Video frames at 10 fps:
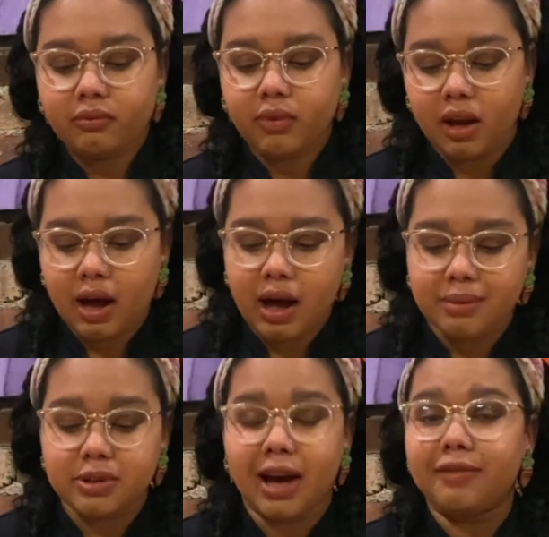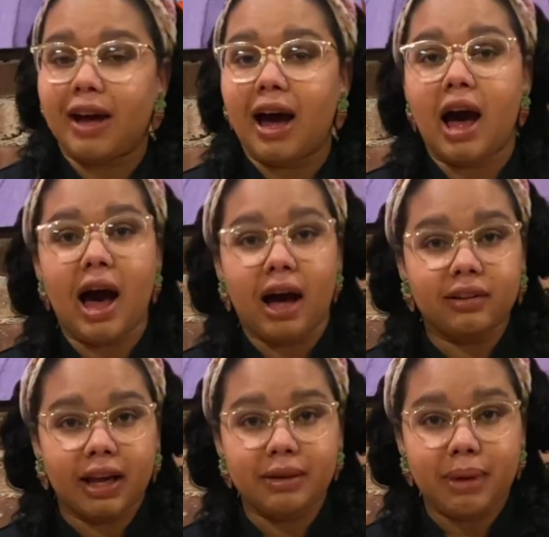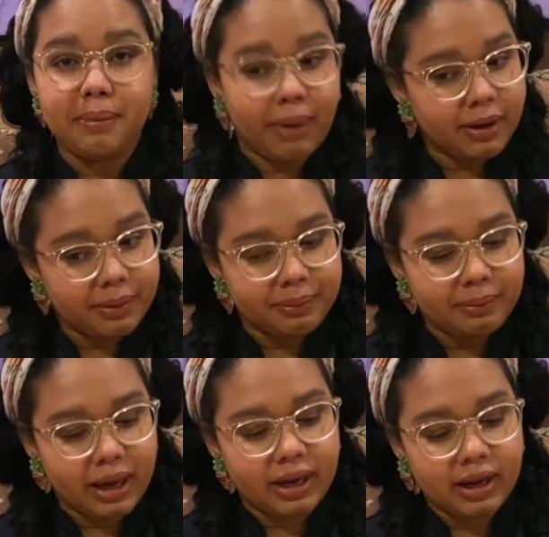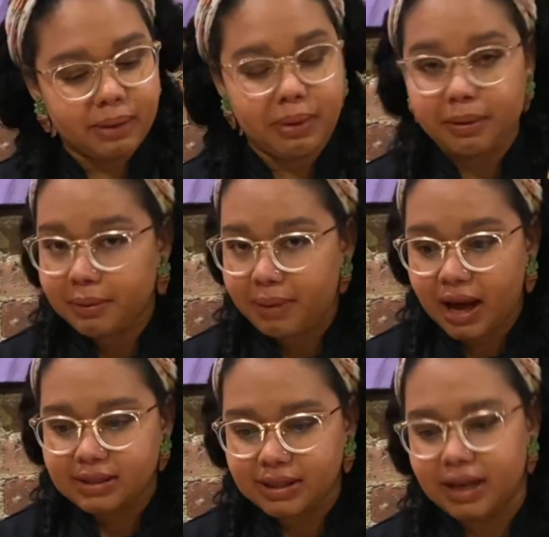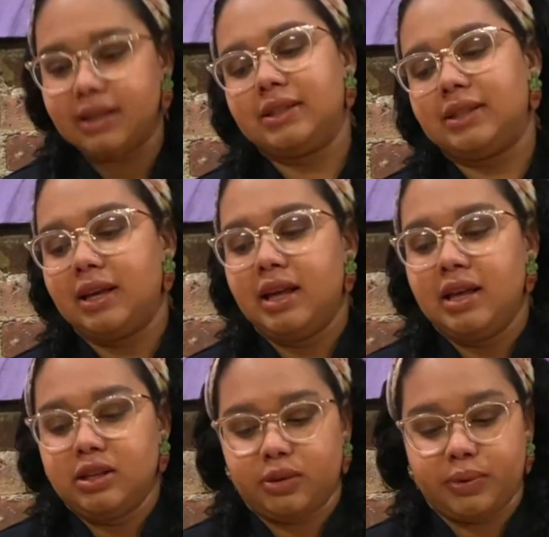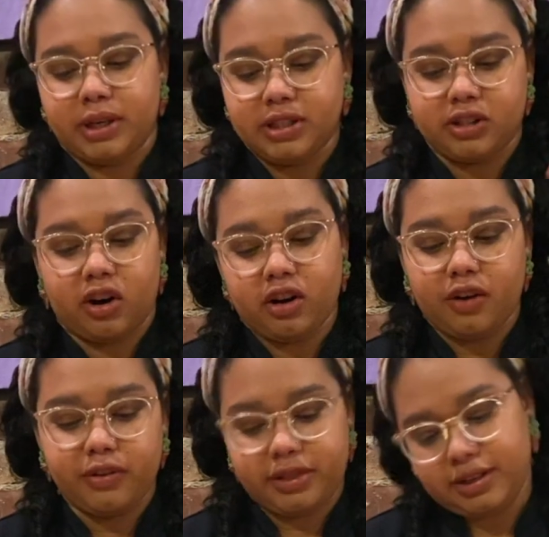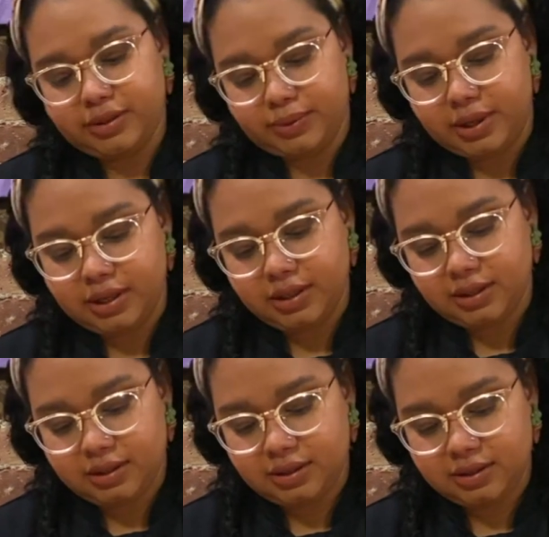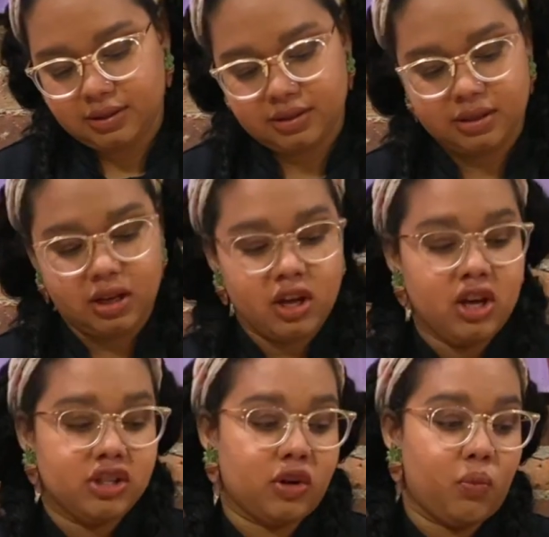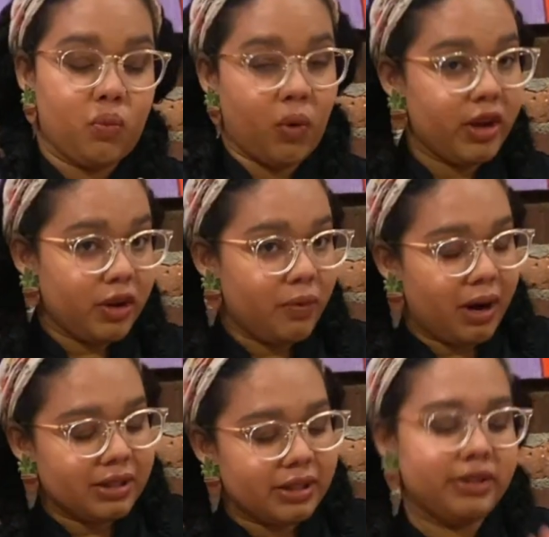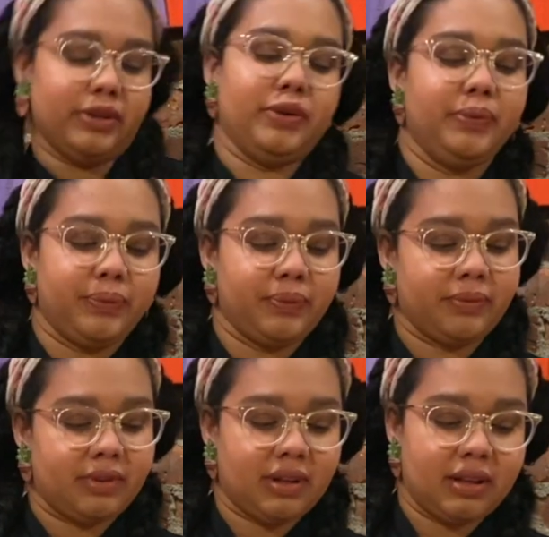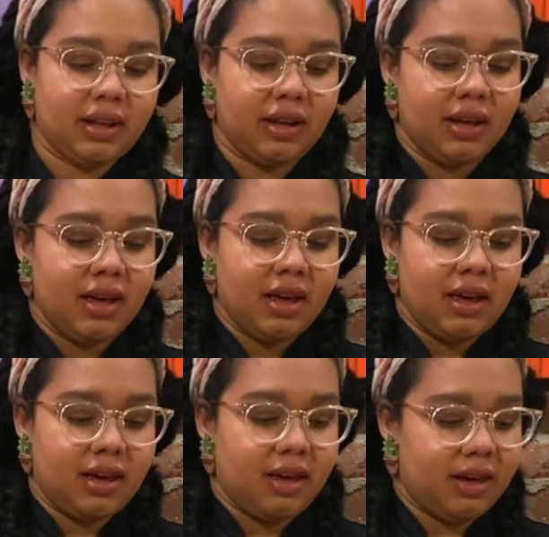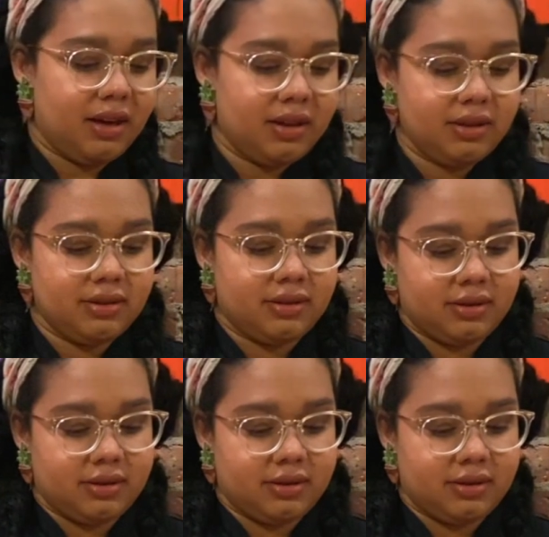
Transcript: So I've outlined my pumpkin pie slice. So we're going to start off with this one. So what you want to do is,